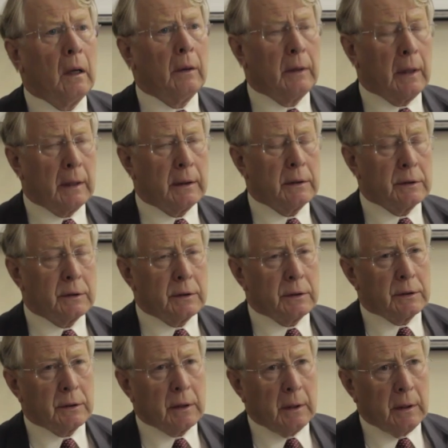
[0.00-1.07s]
that is to
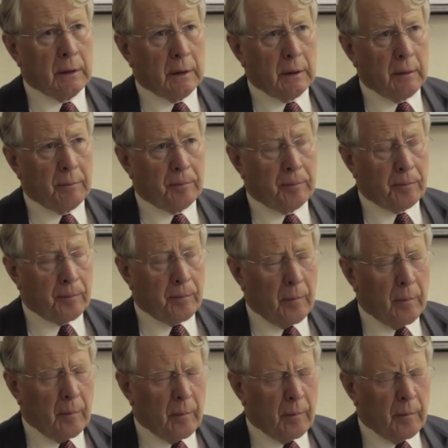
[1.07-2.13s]
say, the
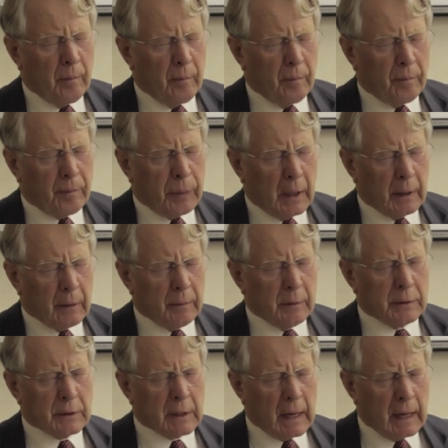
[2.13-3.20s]

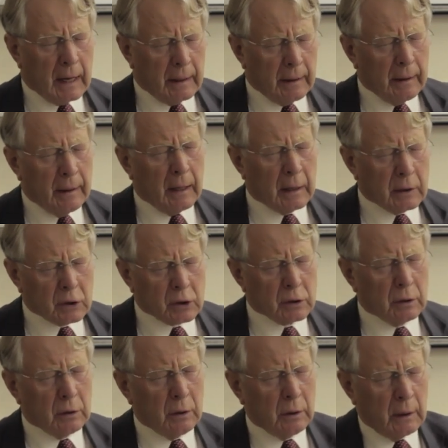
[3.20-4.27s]
parliaments at
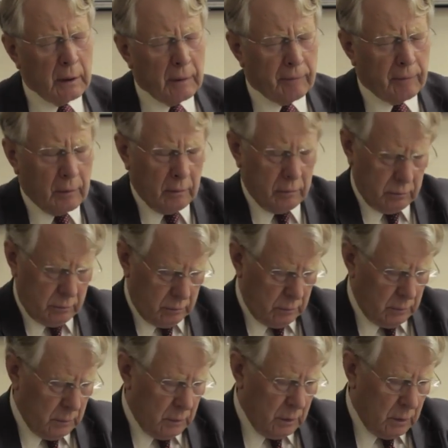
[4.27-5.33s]
national level
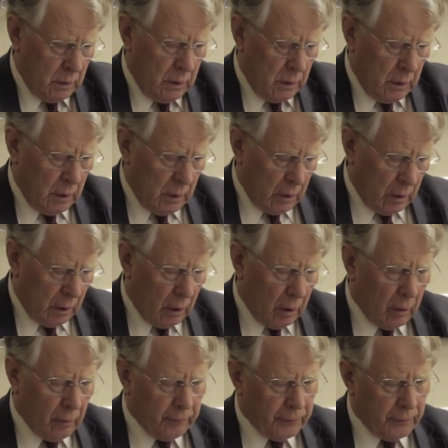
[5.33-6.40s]

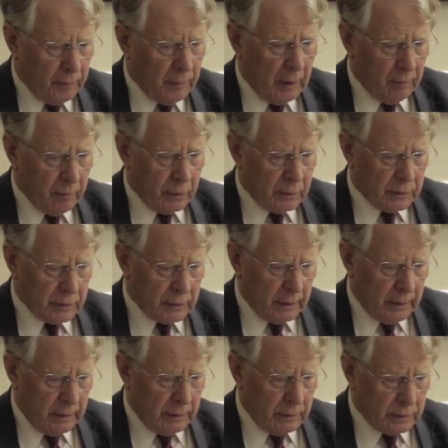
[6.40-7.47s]
of the member
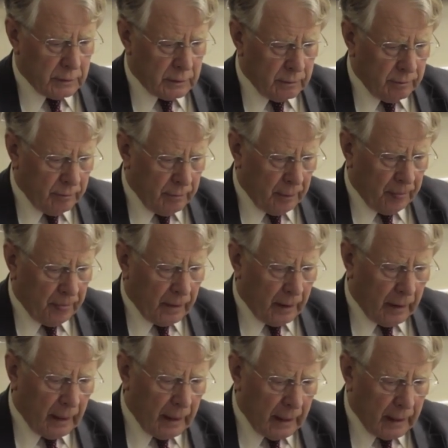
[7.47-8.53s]
states
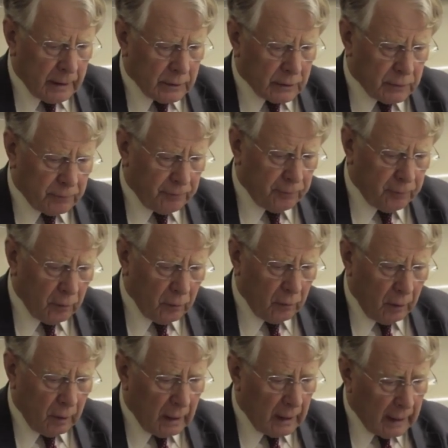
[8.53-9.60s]
as
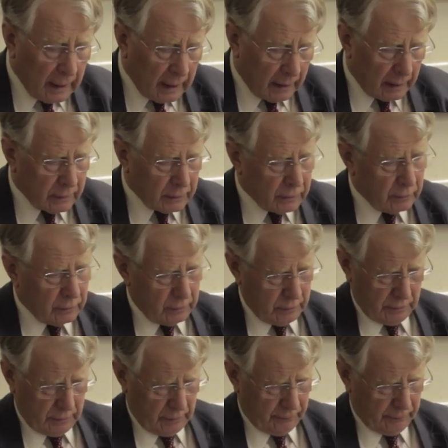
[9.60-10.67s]
full
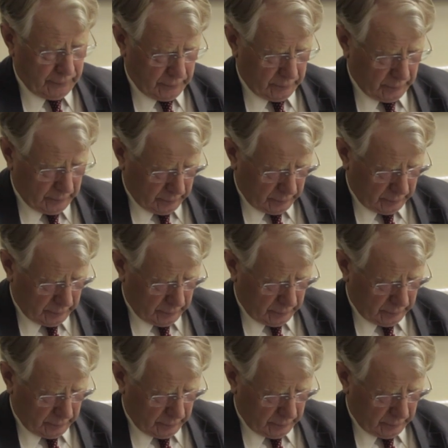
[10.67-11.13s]
actors, if